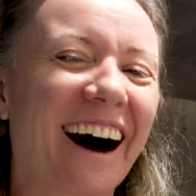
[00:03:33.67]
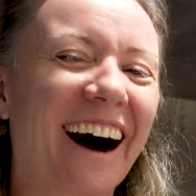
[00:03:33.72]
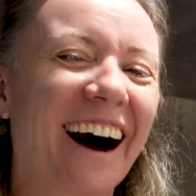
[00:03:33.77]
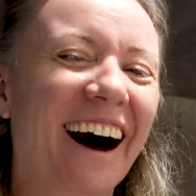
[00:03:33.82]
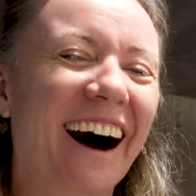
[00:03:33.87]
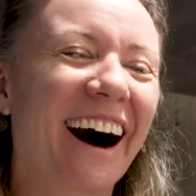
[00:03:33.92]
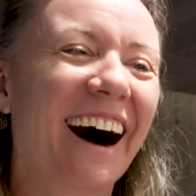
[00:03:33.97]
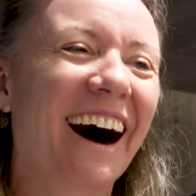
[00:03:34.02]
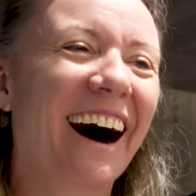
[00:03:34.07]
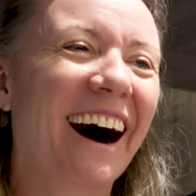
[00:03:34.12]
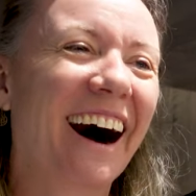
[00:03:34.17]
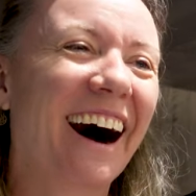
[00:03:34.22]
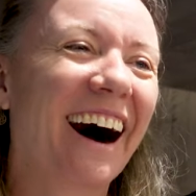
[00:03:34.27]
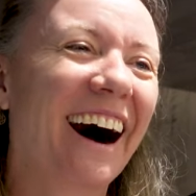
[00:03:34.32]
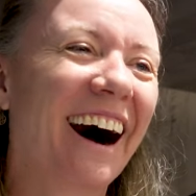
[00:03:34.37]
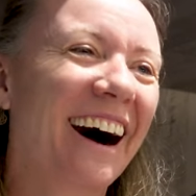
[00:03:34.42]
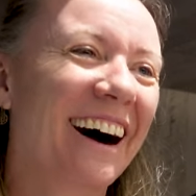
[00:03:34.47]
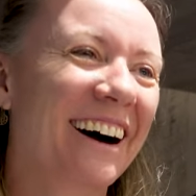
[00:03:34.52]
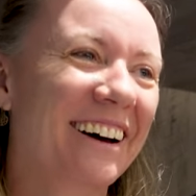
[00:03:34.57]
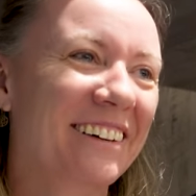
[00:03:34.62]

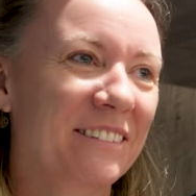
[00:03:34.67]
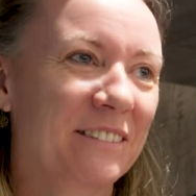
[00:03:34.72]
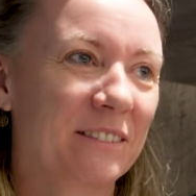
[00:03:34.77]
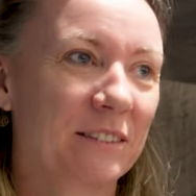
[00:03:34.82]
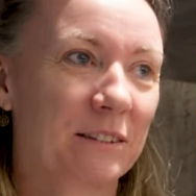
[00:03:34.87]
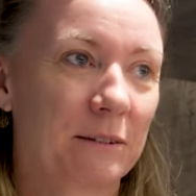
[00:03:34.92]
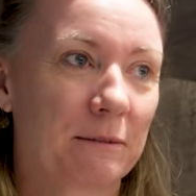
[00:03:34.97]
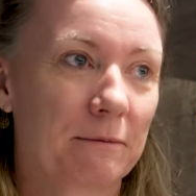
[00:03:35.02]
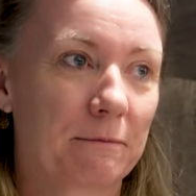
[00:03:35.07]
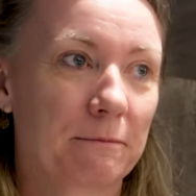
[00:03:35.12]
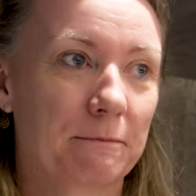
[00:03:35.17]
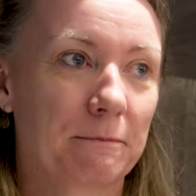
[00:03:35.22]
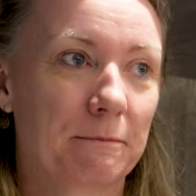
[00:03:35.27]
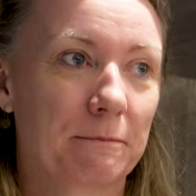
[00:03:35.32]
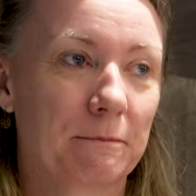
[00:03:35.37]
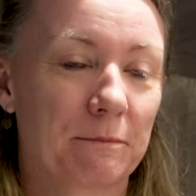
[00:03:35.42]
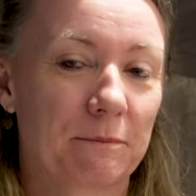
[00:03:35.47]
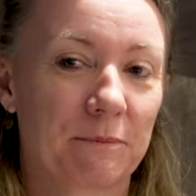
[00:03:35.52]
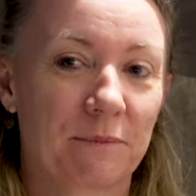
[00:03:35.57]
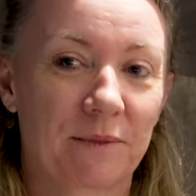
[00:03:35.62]

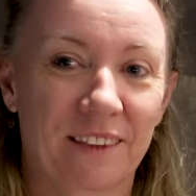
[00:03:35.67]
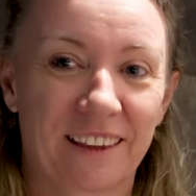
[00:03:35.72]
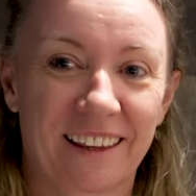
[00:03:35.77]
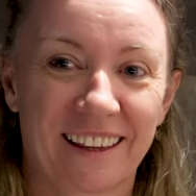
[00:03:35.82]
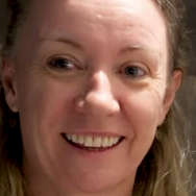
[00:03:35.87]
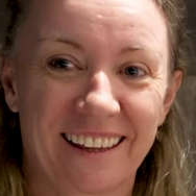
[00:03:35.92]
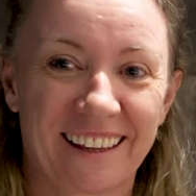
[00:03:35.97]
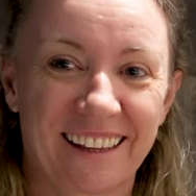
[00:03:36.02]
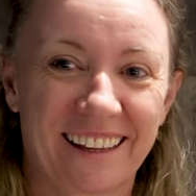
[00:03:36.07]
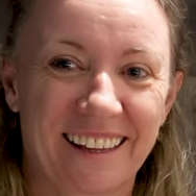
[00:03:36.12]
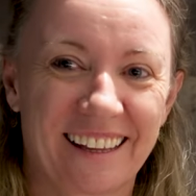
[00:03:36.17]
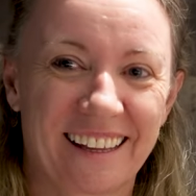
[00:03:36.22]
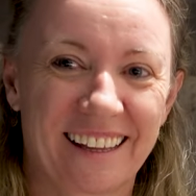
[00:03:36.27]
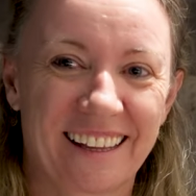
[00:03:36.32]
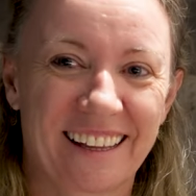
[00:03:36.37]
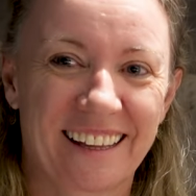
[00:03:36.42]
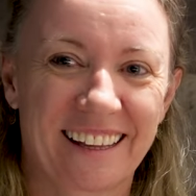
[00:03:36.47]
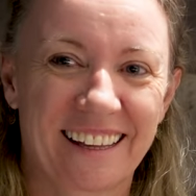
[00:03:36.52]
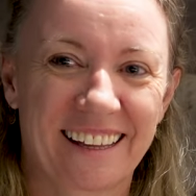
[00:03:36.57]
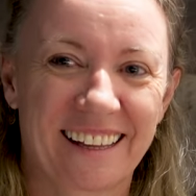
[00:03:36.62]

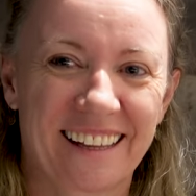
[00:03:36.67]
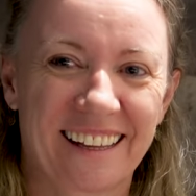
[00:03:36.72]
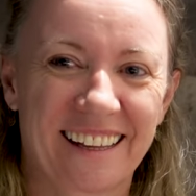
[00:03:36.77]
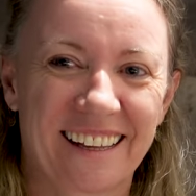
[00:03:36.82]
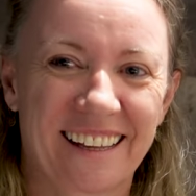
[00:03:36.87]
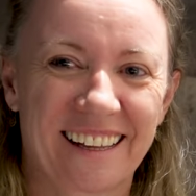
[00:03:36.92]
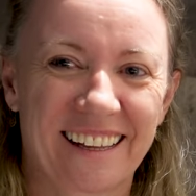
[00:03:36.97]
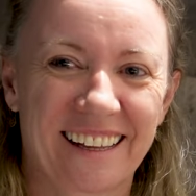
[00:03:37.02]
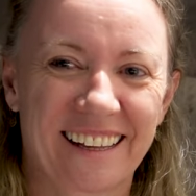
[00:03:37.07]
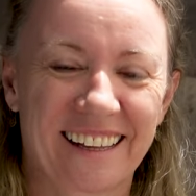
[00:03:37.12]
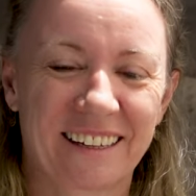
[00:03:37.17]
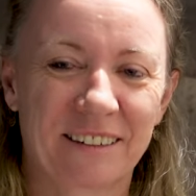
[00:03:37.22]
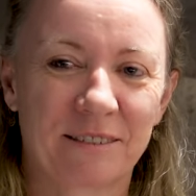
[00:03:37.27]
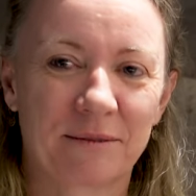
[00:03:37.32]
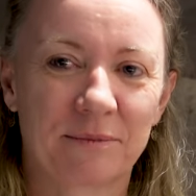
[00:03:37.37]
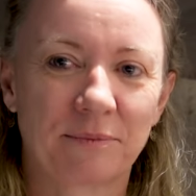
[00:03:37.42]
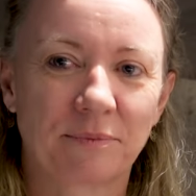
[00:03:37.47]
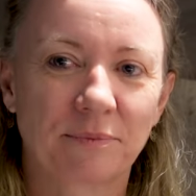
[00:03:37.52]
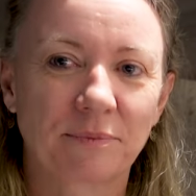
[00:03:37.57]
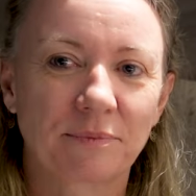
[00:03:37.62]

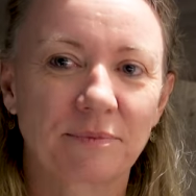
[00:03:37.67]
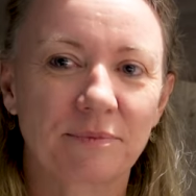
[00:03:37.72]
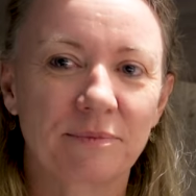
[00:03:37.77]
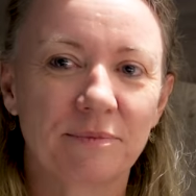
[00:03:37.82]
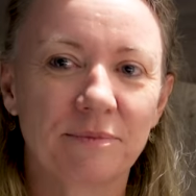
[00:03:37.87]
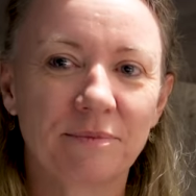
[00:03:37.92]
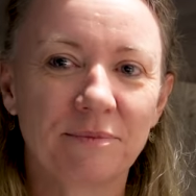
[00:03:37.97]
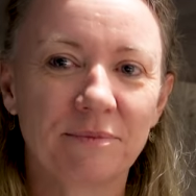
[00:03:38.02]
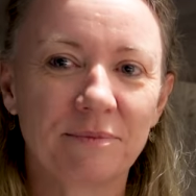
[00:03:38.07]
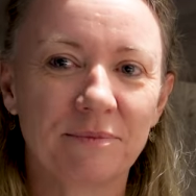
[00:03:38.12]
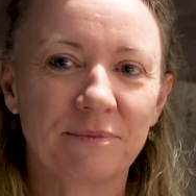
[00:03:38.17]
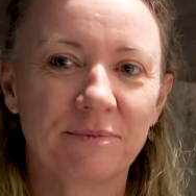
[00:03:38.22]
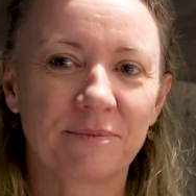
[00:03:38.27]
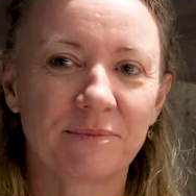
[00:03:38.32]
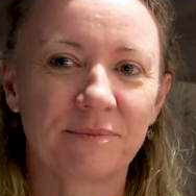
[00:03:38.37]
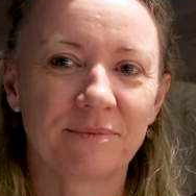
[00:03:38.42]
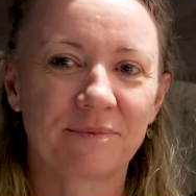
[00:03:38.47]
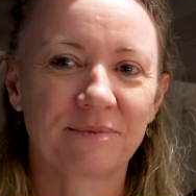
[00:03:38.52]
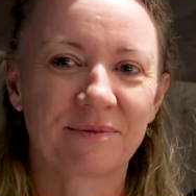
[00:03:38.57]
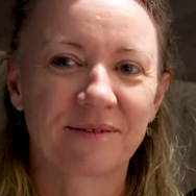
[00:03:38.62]

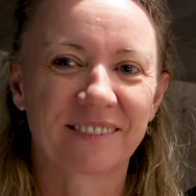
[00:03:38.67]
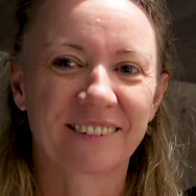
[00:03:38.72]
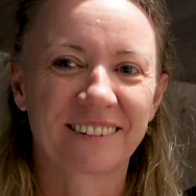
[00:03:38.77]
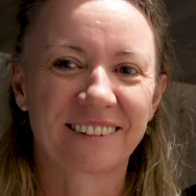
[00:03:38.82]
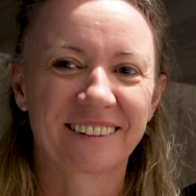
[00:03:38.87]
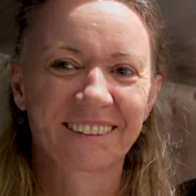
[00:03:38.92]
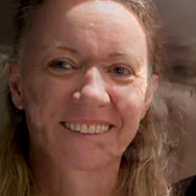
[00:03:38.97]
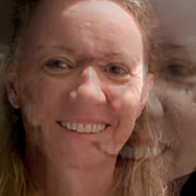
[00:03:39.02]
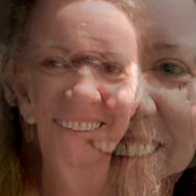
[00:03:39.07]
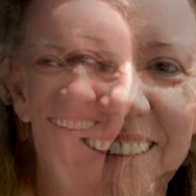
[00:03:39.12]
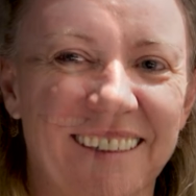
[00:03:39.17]
[no speech]